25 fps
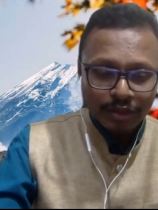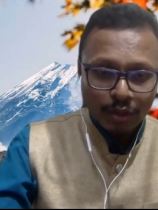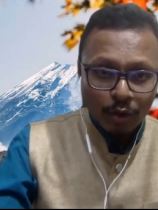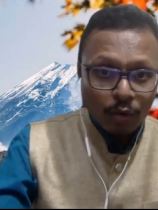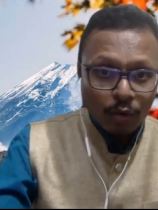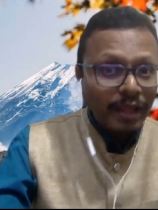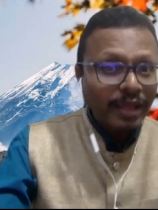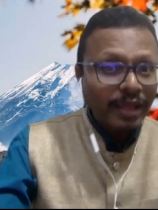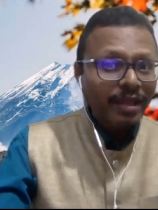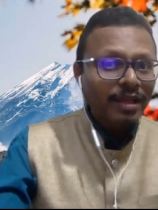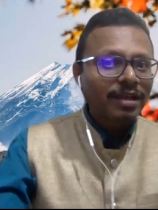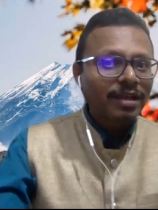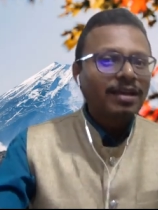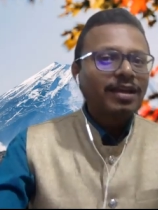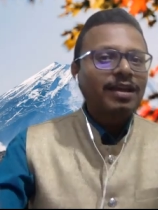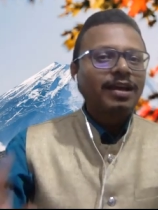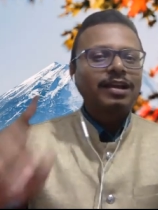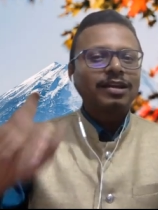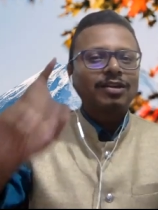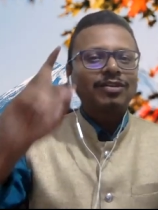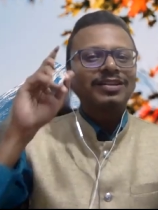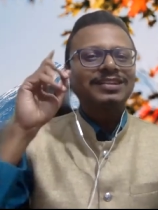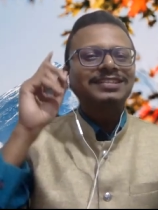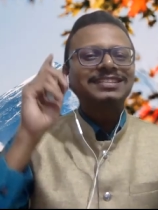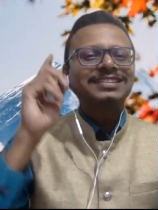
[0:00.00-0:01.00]
Okay.
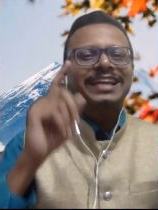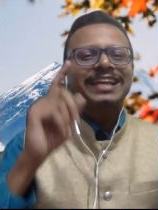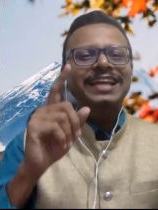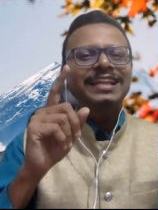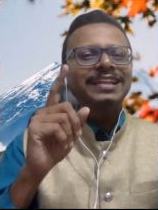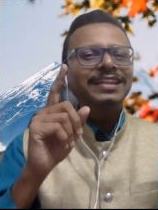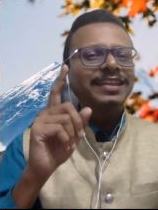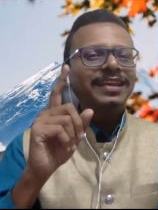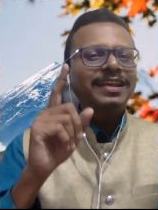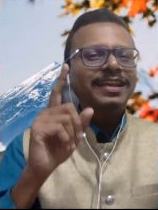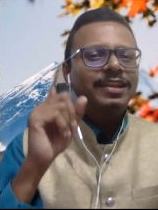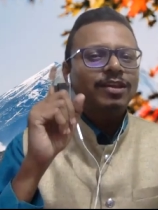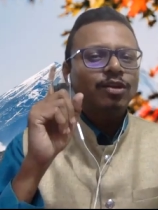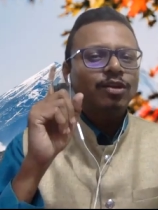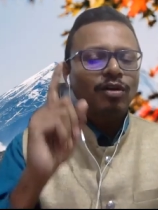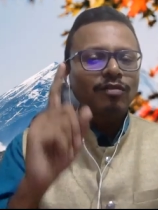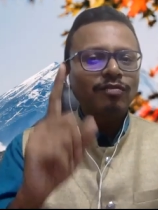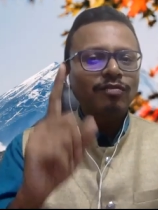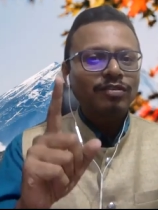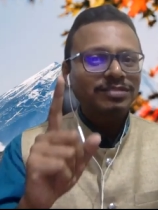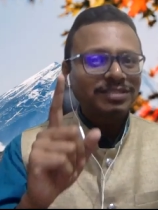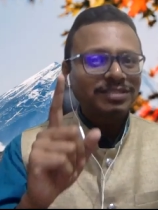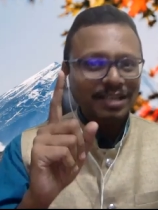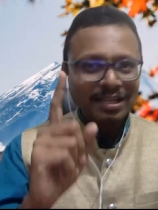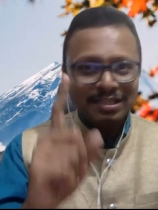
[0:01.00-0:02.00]
Now, the second theory
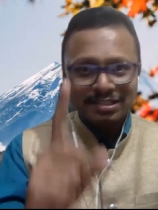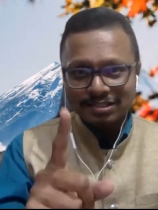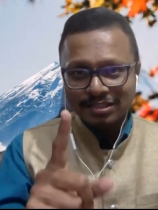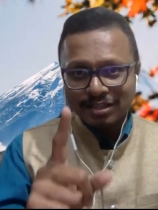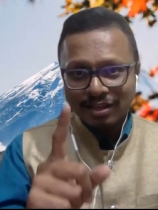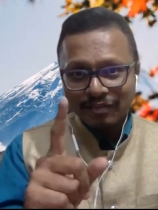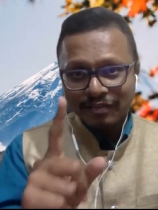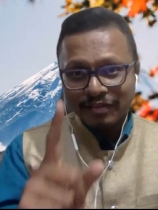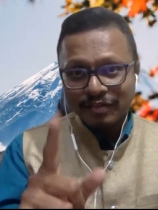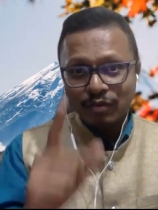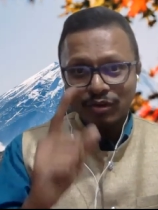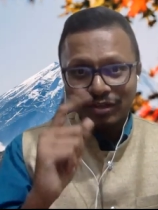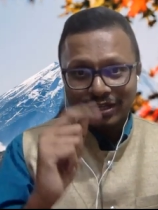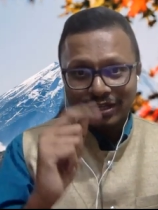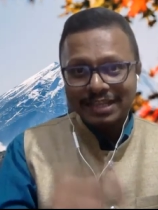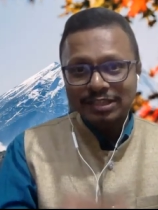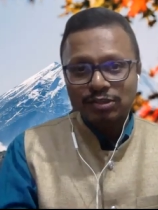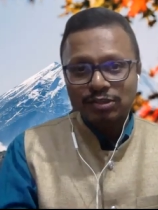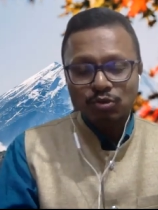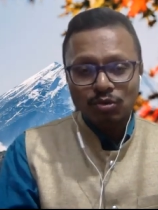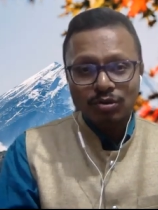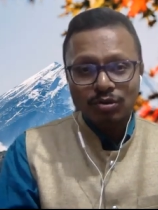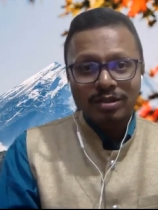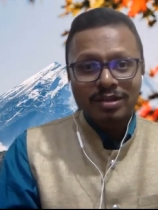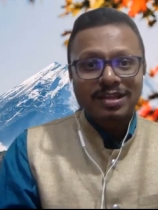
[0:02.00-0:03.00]
of Charles Darwin, what I
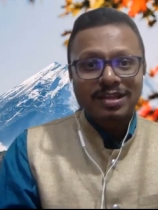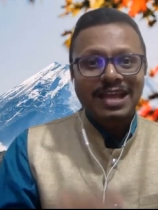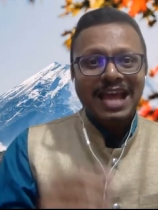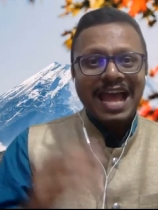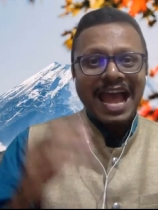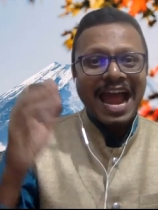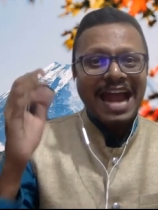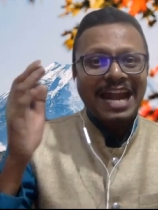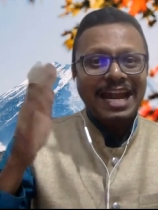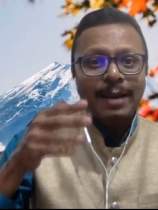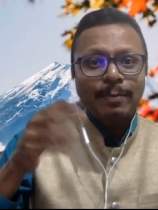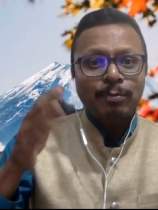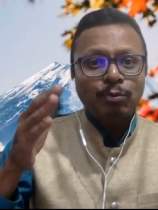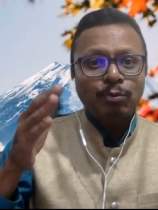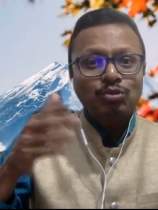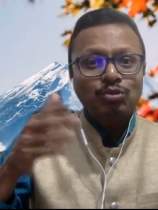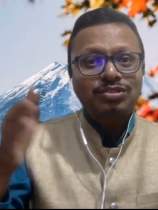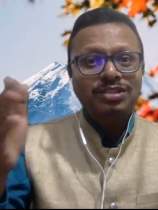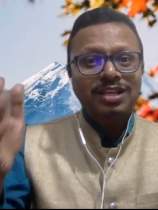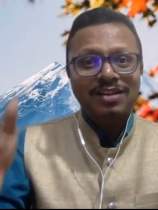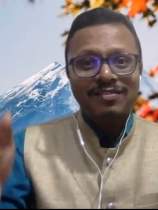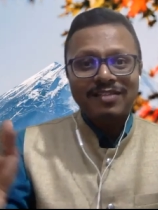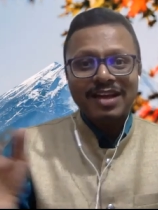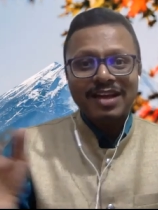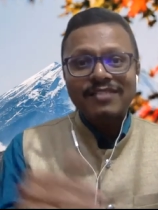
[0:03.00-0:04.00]
told, adapt to
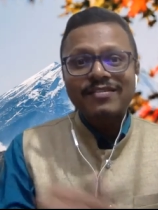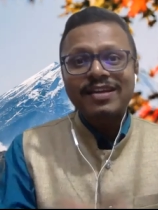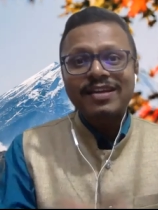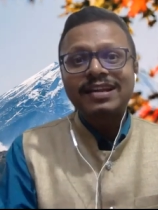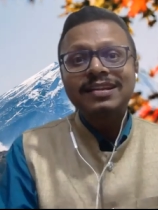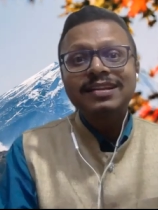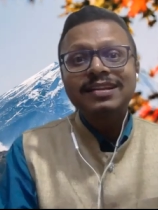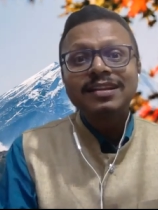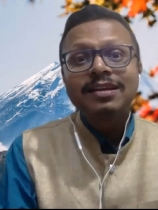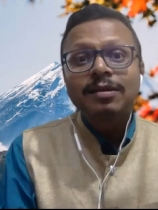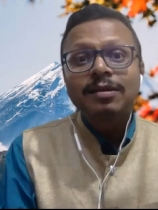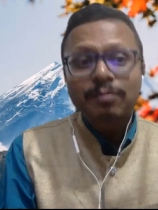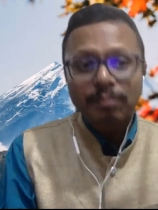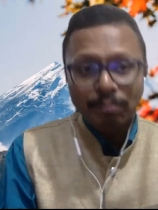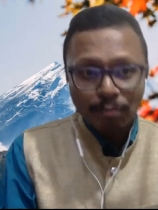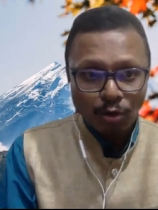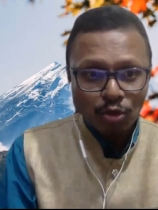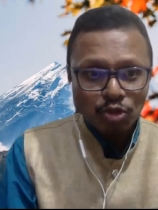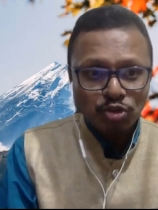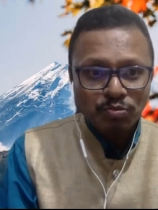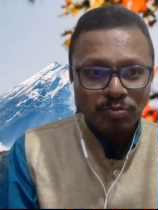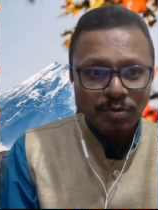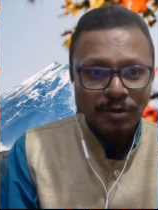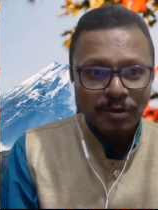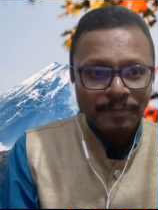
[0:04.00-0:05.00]
survive and
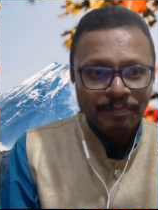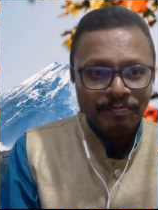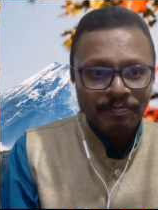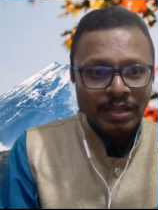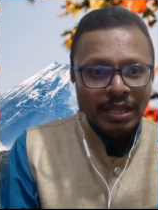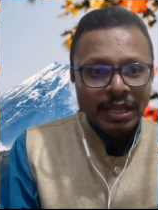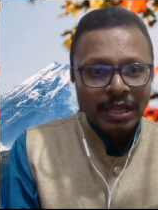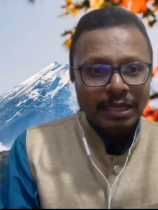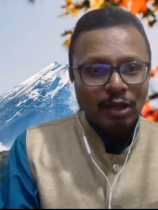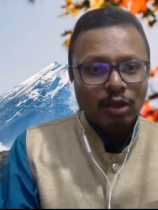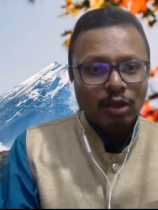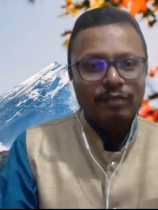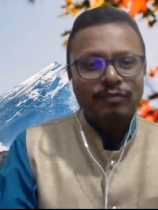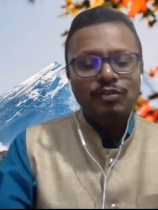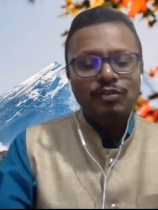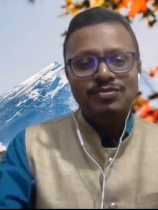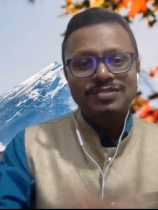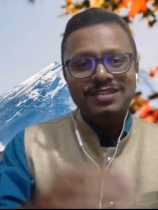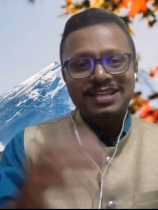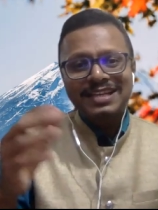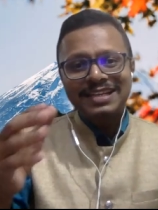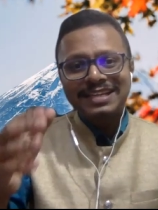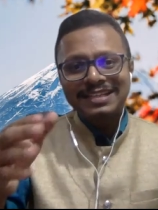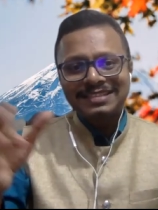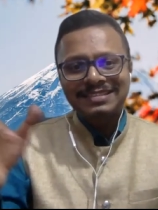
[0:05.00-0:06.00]
prosper. Now, if you
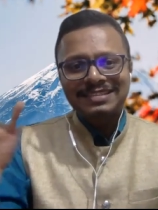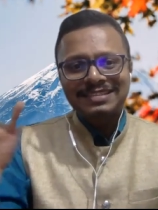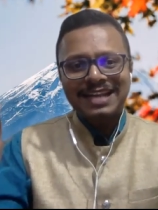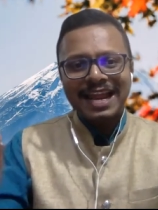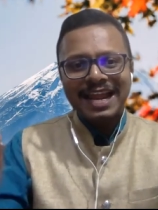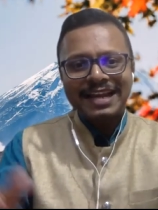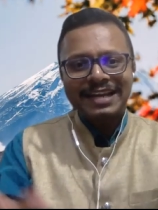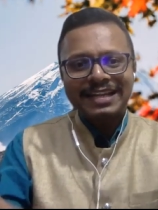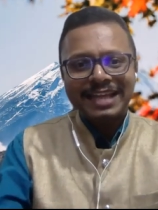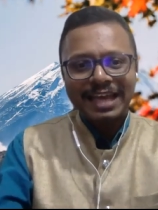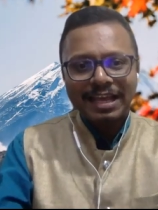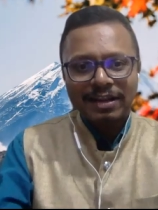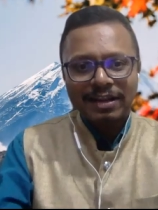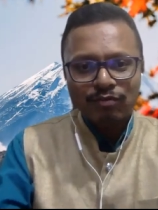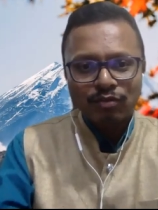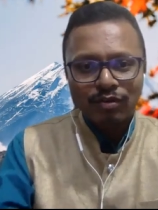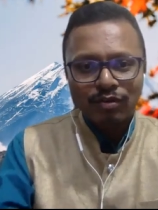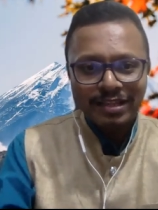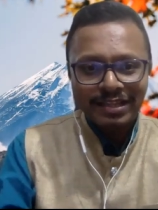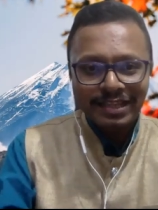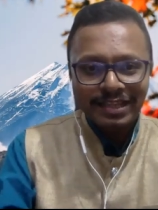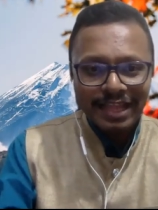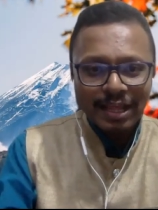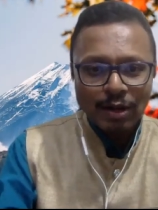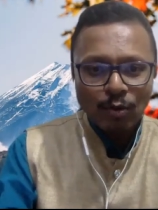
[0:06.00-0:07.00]
see this slide
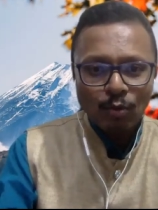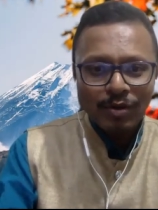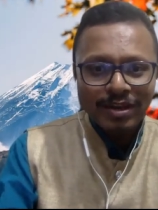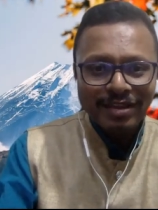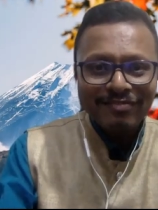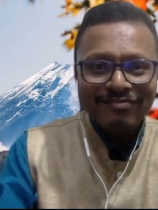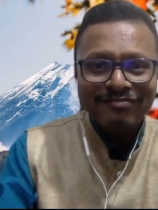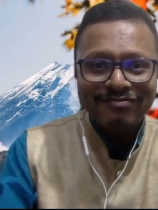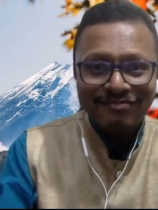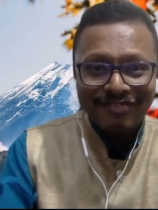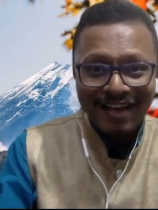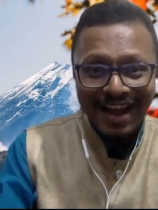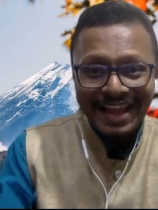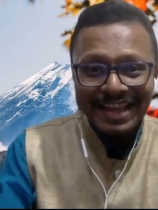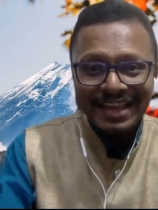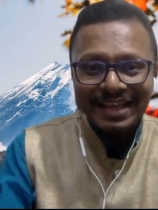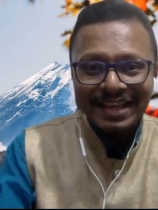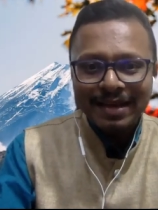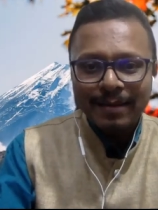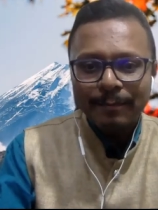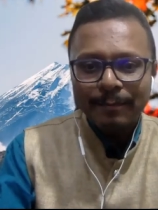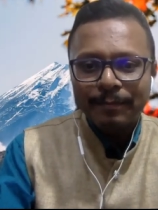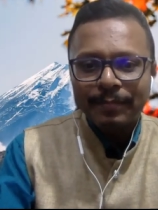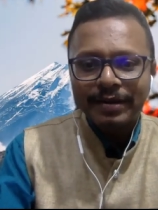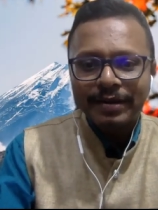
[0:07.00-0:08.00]
carefully, there are only 5
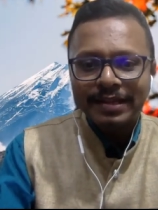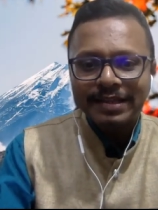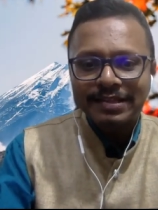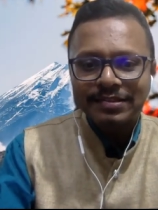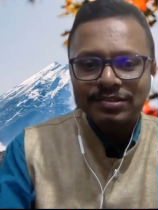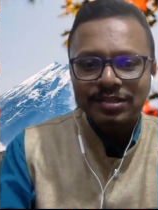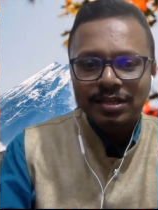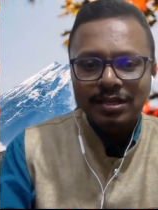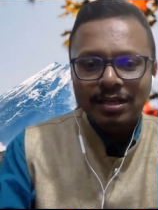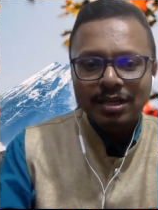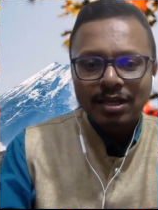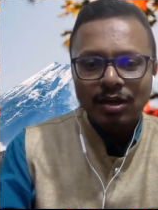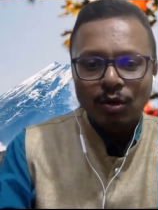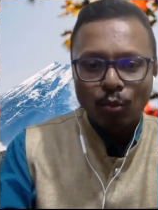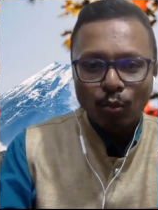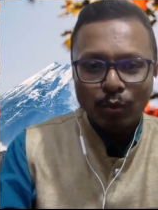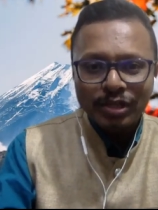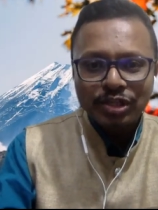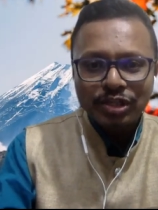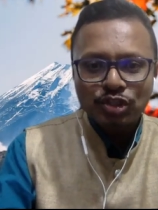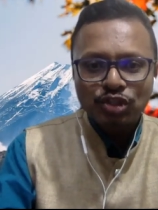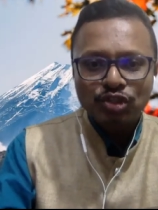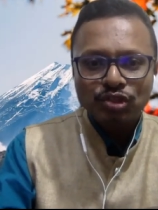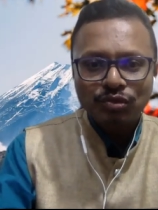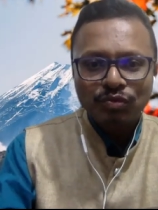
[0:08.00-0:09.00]
companies
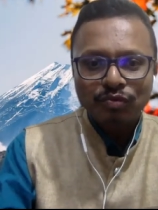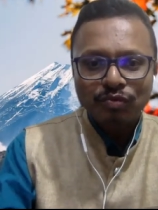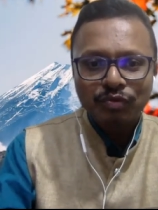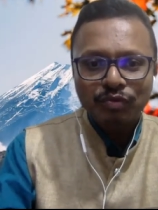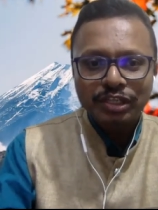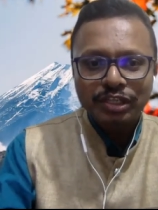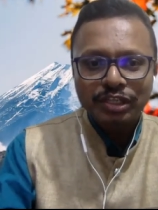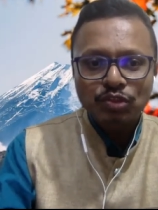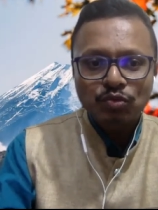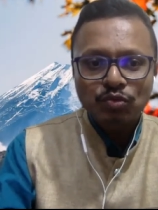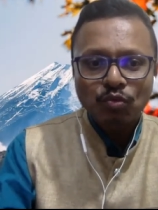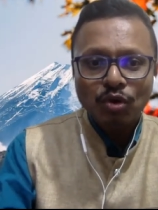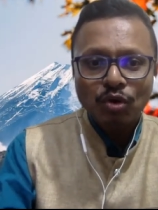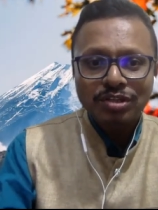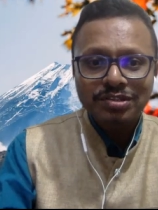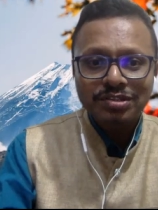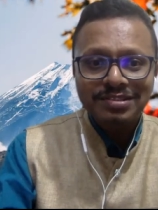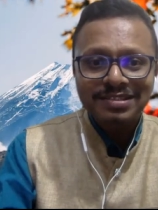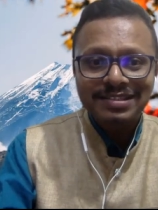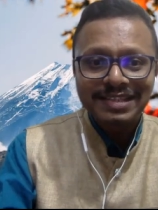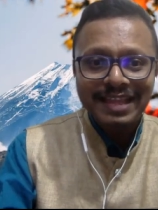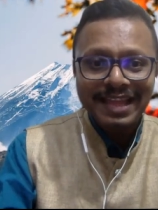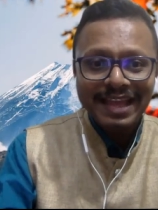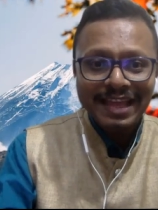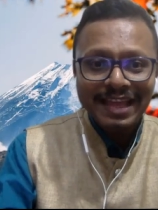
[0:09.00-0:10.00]
which was
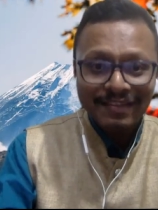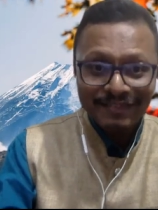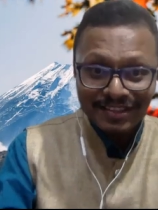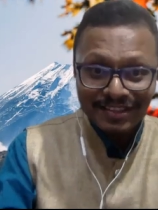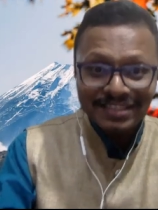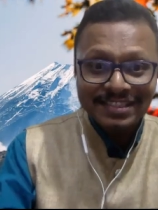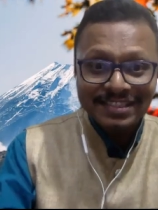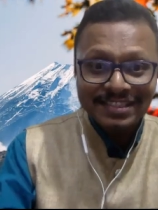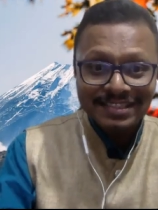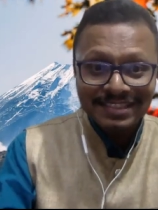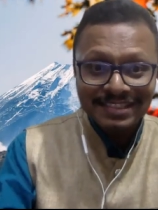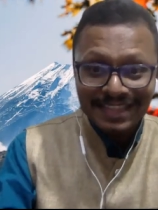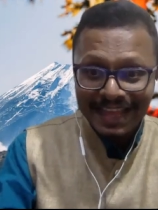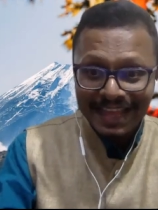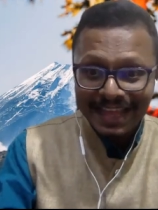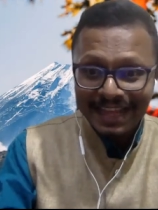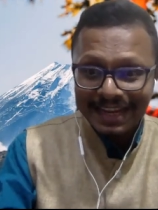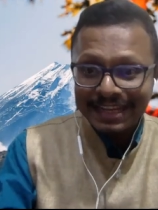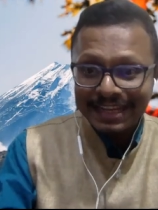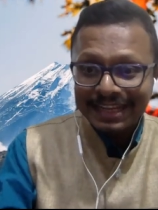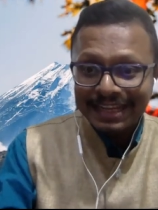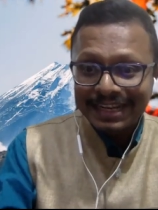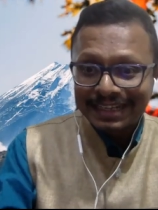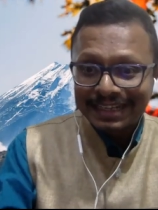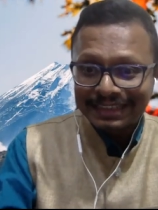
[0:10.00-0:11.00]
there, which is
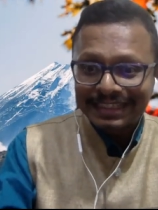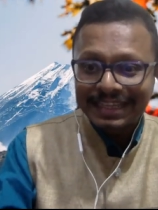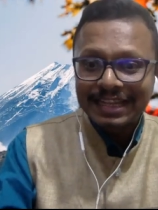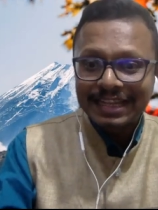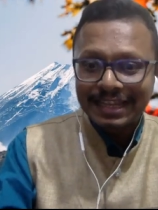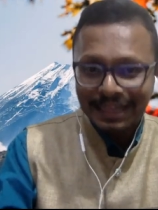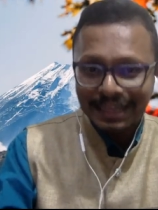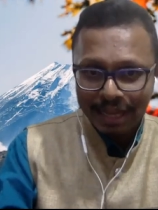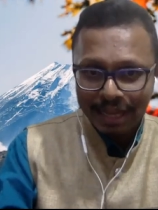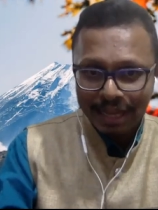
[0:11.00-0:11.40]
there till